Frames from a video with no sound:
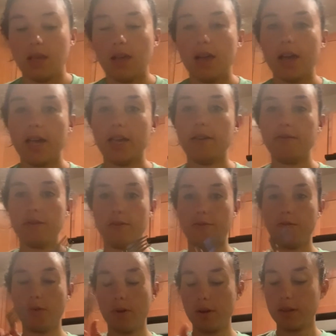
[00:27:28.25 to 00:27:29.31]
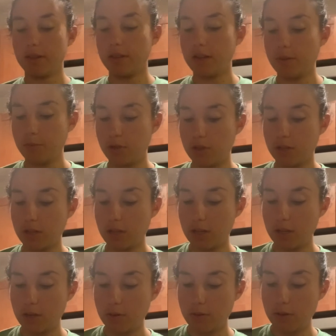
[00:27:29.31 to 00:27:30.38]
I have a fork that I'm just gonna
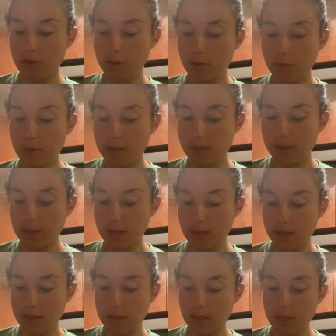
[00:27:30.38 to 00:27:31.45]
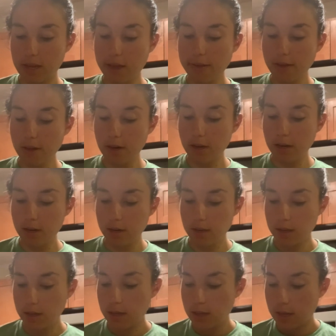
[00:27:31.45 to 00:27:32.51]
use to whisk it together.
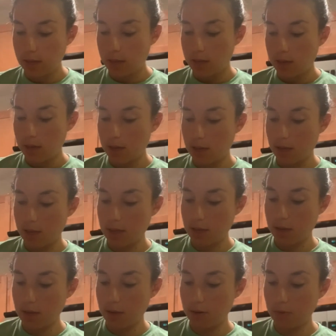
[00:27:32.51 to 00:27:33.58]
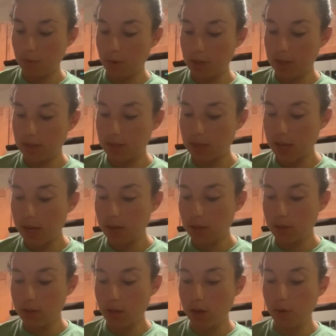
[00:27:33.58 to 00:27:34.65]
And then once that
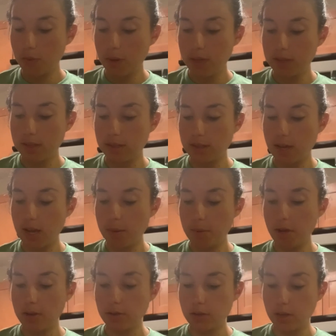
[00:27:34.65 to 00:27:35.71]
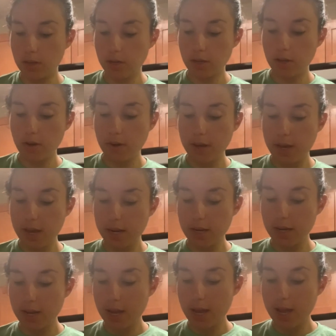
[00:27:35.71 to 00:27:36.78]
is all whisked, I'm also gonna go ahead
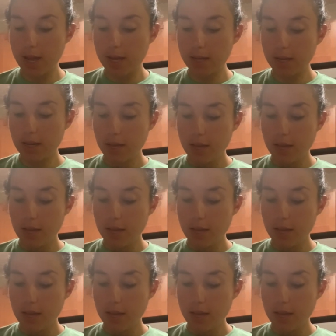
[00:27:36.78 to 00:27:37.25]
and add